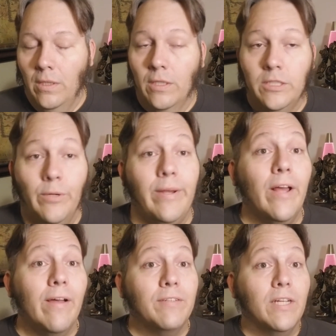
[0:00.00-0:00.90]
So we
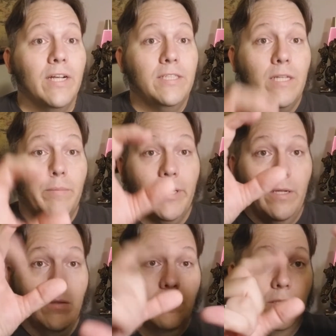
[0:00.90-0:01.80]
now have a tiny stomach.
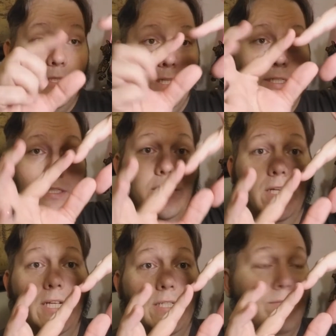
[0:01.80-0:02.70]
It's like the
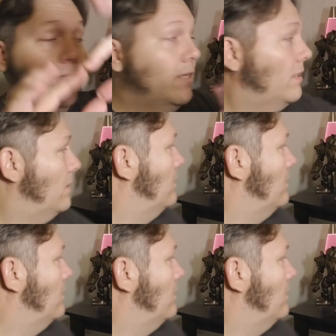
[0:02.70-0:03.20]
size of a,